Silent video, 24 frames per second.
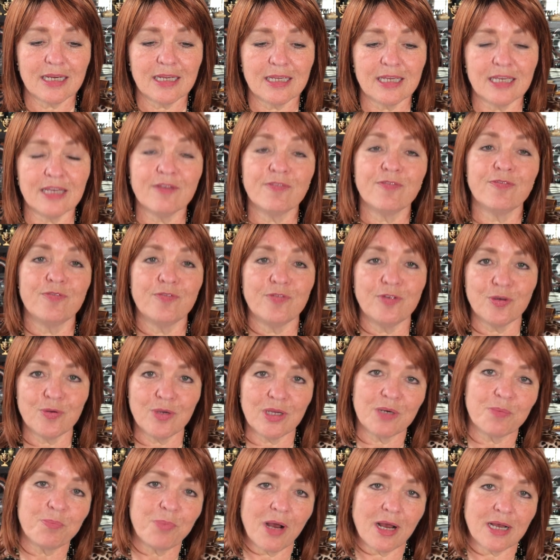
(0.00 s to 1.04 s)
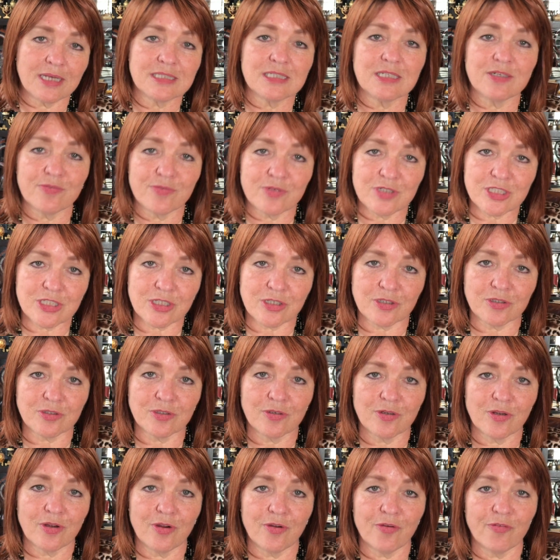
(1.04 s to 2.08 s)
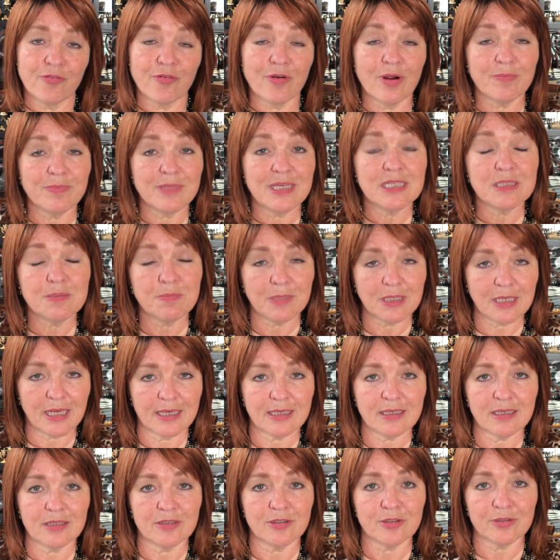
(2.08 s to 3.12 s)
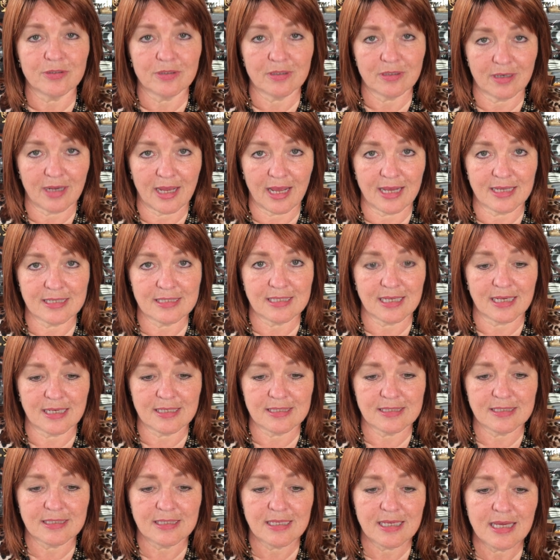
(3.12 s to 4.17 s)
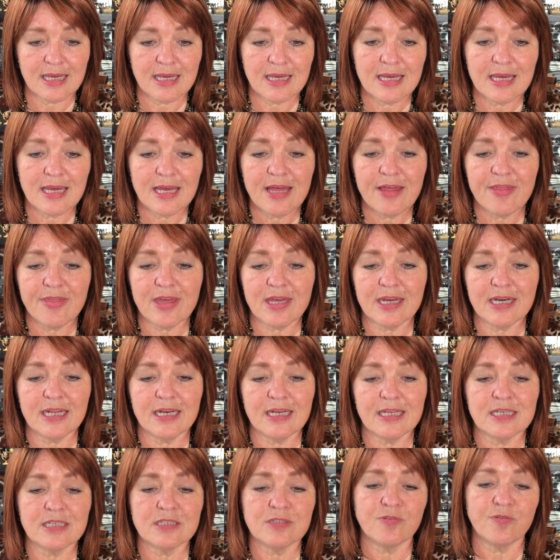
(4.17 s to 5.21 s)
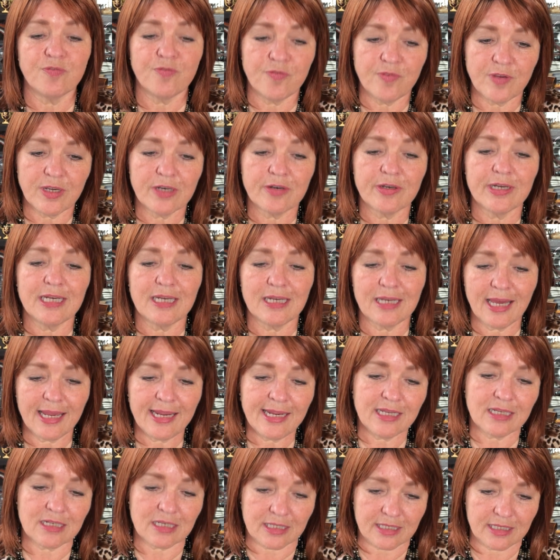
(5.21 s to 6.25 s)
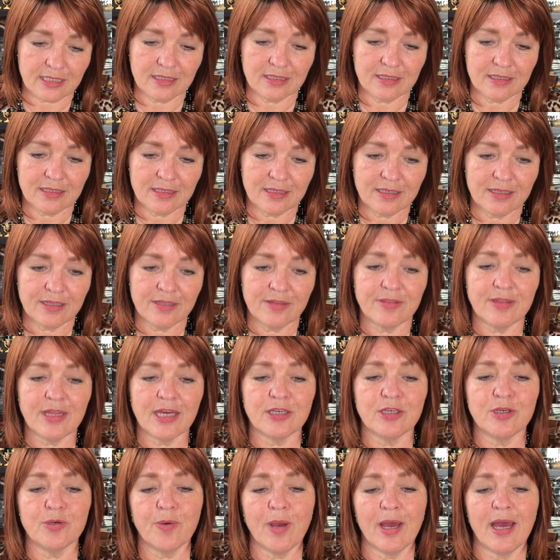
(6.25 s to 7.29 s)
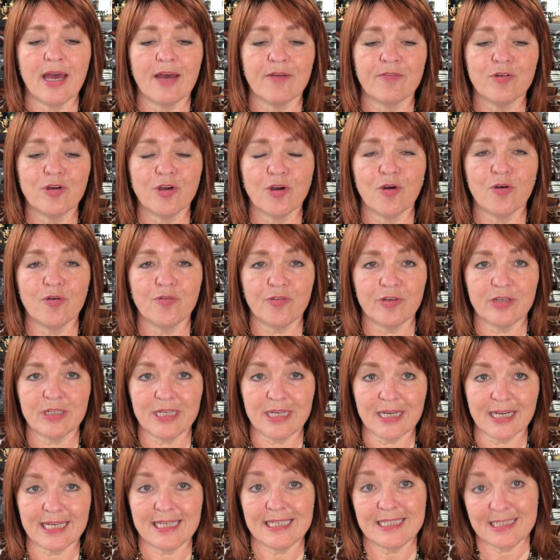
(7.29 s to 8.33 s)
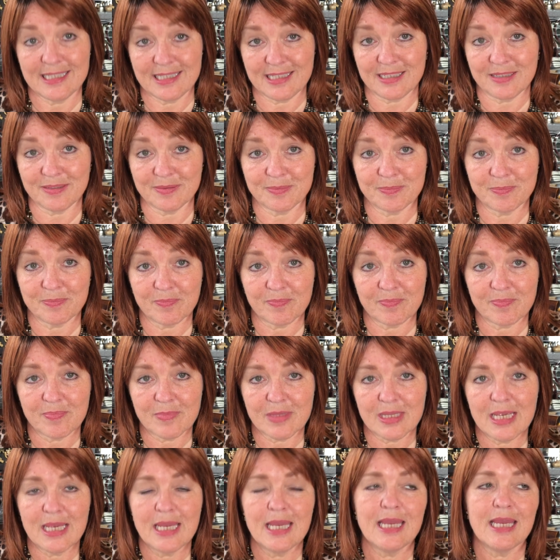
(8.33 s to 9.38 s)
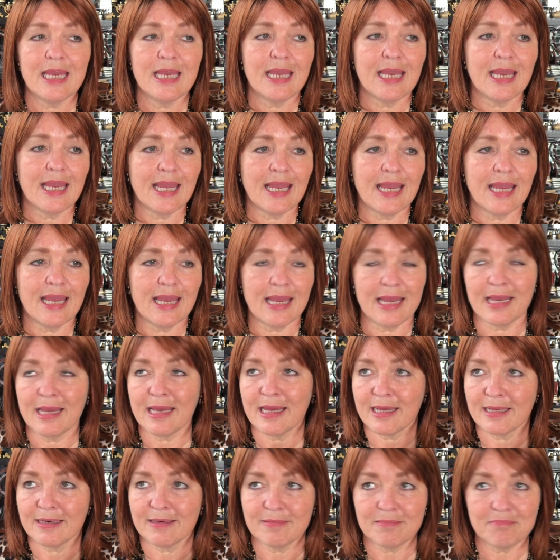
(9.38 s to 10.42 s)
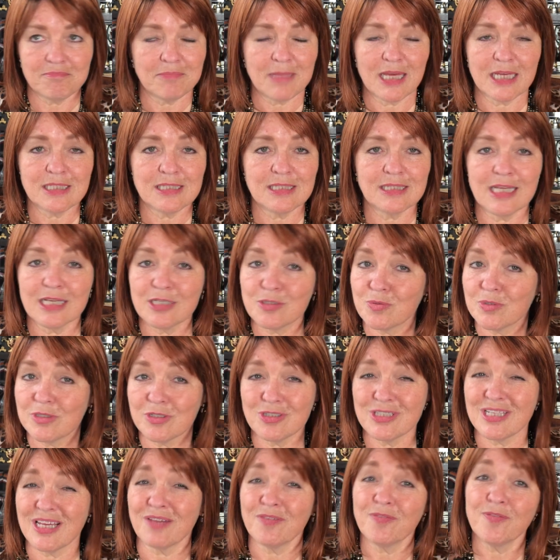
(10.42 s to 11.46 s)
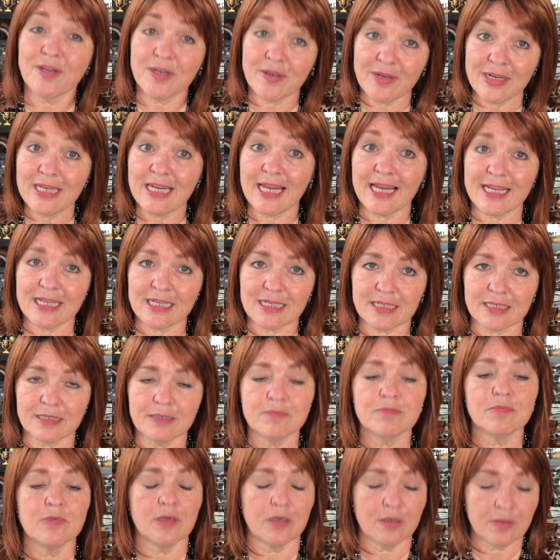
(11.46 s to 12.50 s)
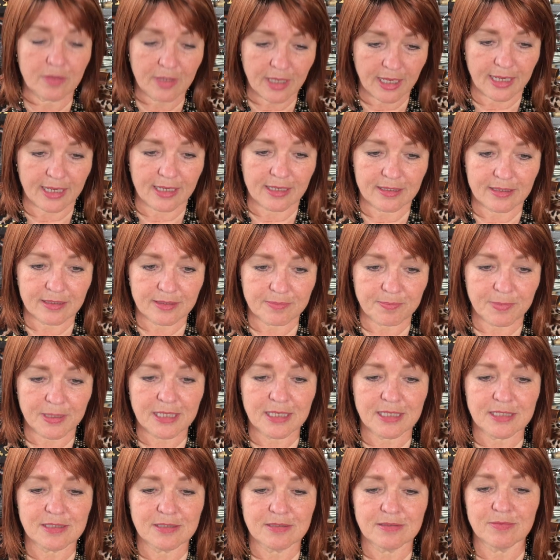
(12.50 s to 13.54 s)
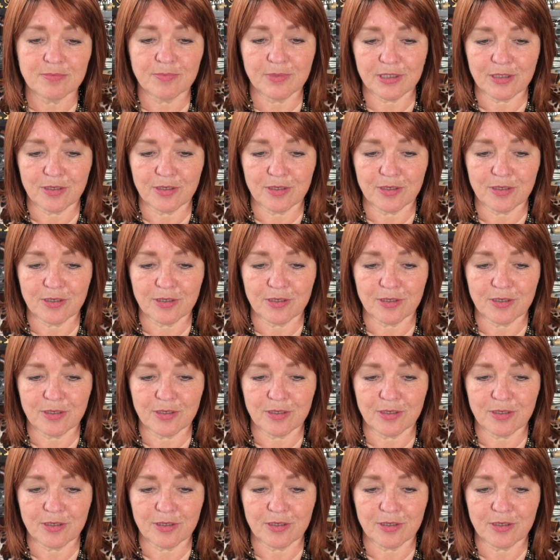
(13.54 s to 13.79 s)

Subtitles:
if you get a positive result from these molecular assays, then it is very likely that you have COVID-19. And that's what they're saying, very likely. Okay, because we